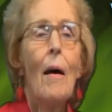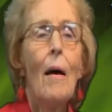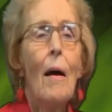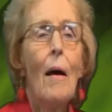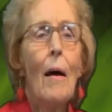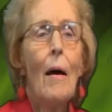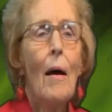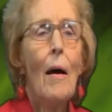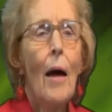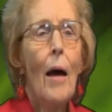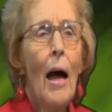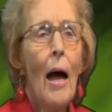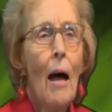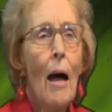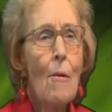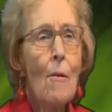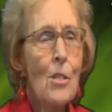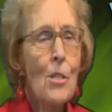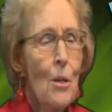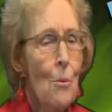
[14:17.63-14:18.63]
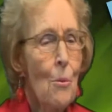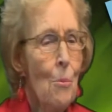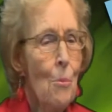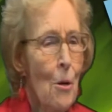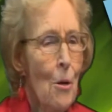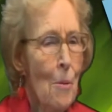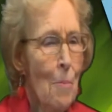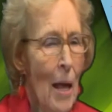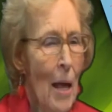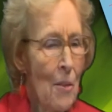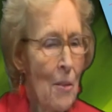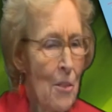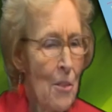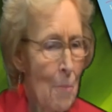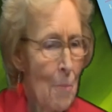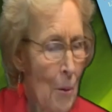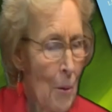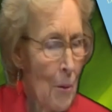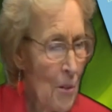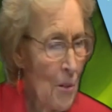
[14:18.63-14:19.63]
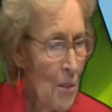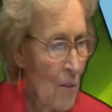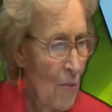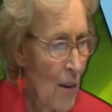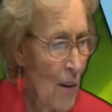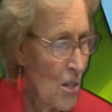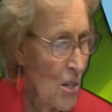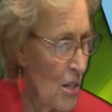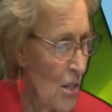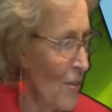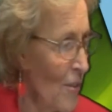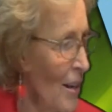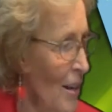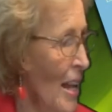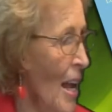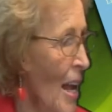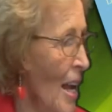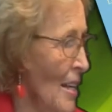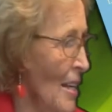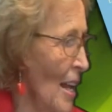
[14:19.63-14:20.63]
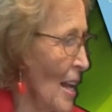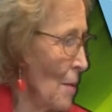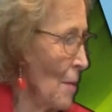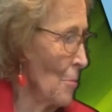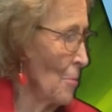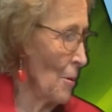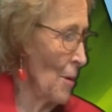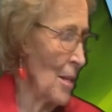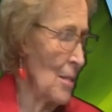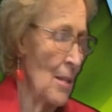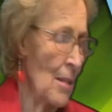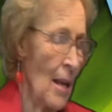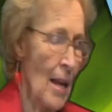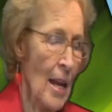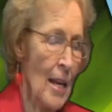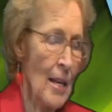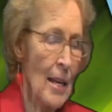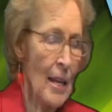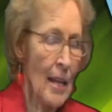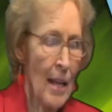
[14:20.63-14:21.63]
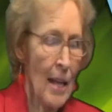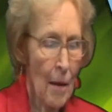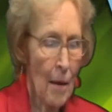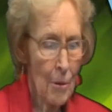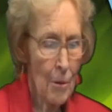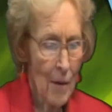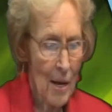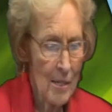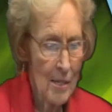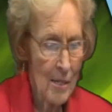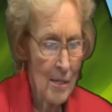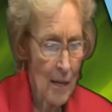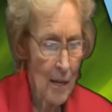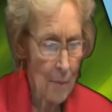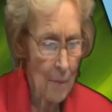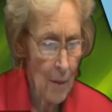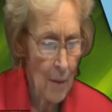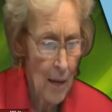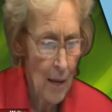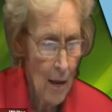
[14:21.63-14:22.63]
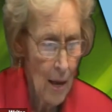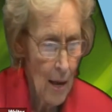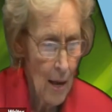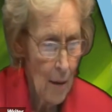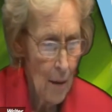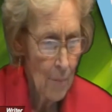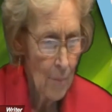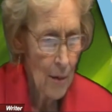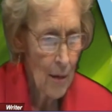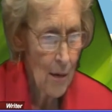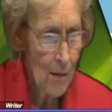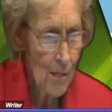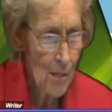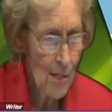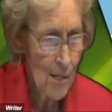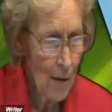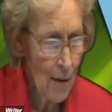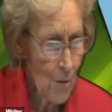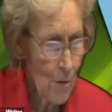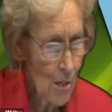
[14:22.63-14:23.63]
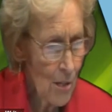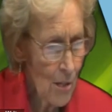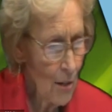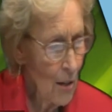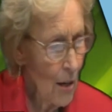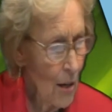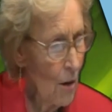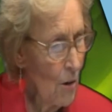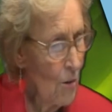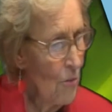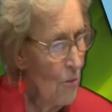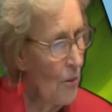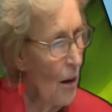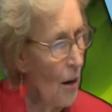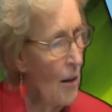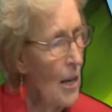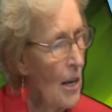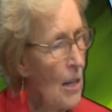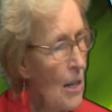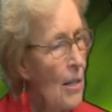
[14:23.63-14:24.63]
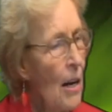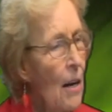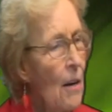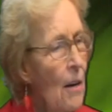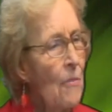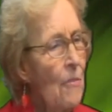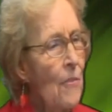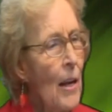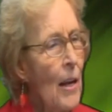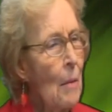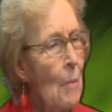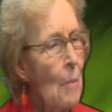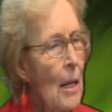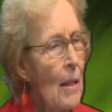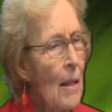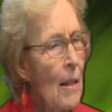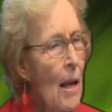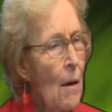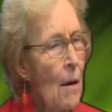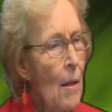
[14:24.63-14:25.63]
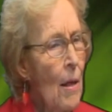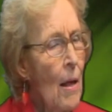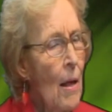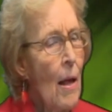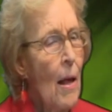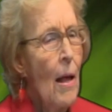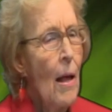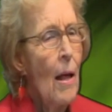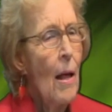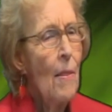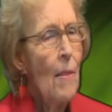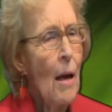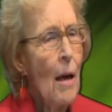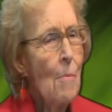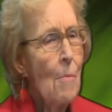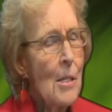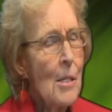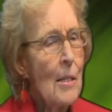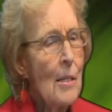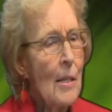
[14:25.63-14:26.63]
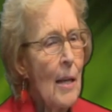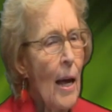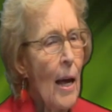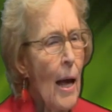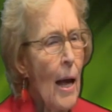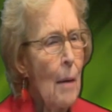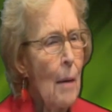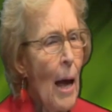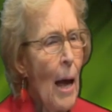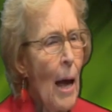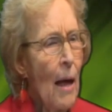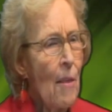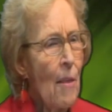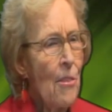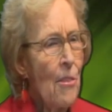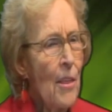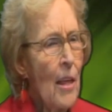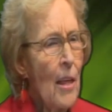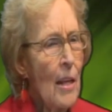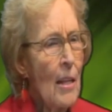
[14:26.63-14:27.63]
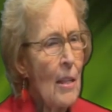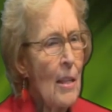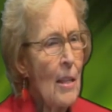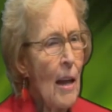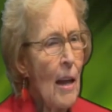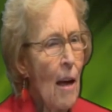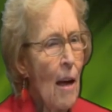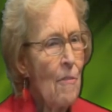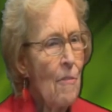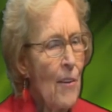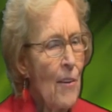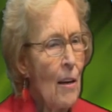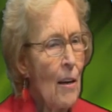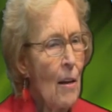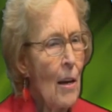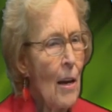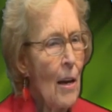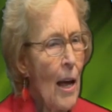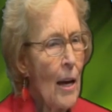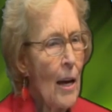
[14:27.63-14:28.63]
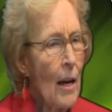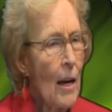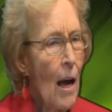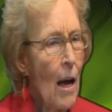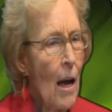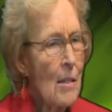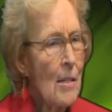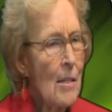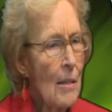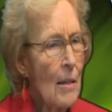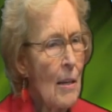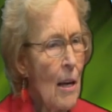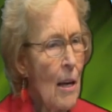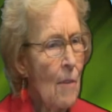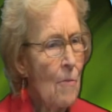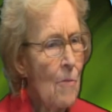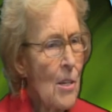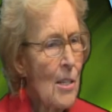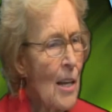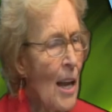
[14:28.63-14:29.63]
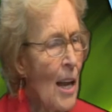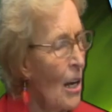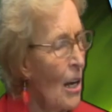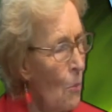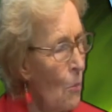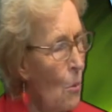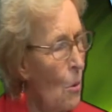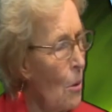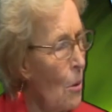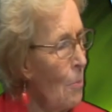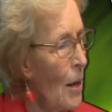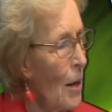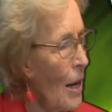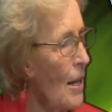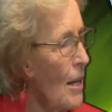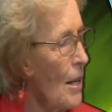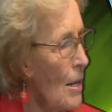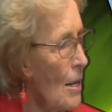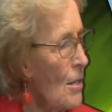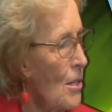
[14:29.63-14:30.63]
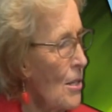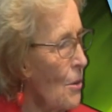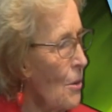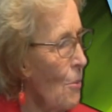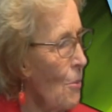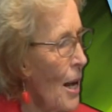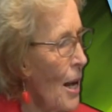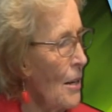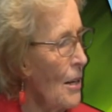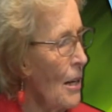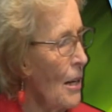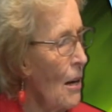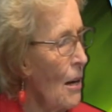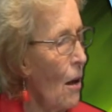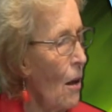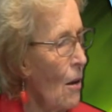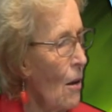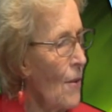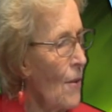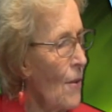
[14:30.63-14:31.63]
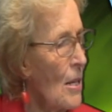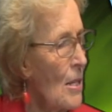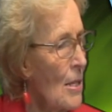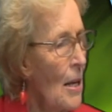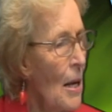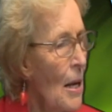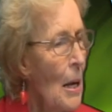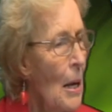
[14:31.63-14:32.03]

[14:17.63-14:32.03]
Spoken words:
I also wrote about the birth of our severely handicapped grandson, because that was a low for our entire family. That was a time, I think, that I felt like God's love was like a warm blanket surrounding all of us,